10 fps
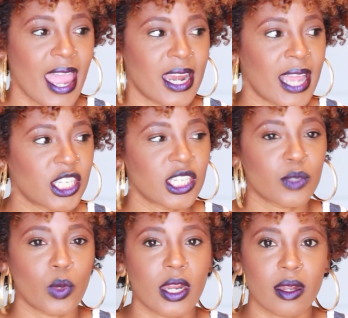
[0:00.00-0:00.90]
And that's
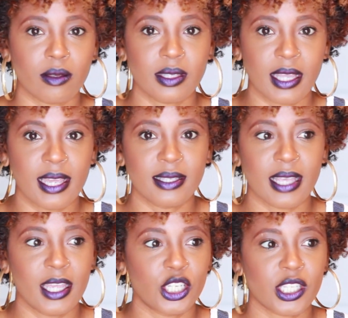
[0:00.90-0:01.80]
just one of those things
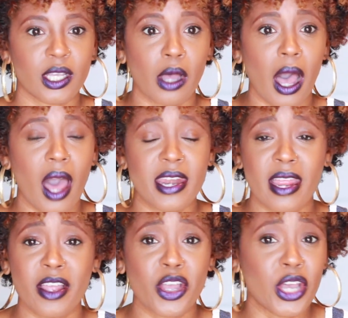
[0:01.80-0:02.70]
that is just a
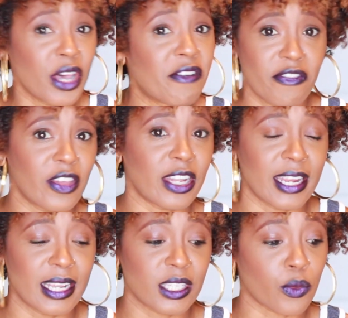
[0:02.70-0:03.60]
good
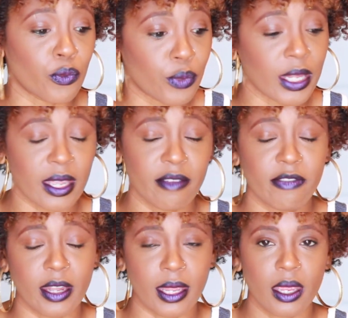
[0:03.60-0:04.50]
feeling. It's a really good
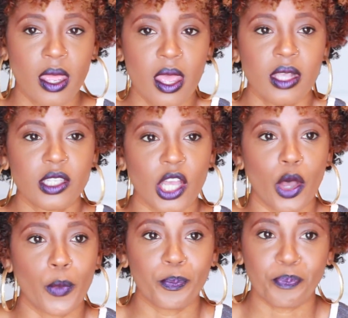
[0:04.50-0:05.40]
feeling.
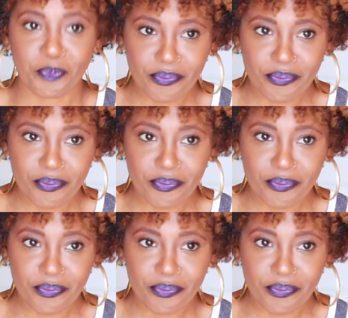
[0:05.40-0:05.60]
So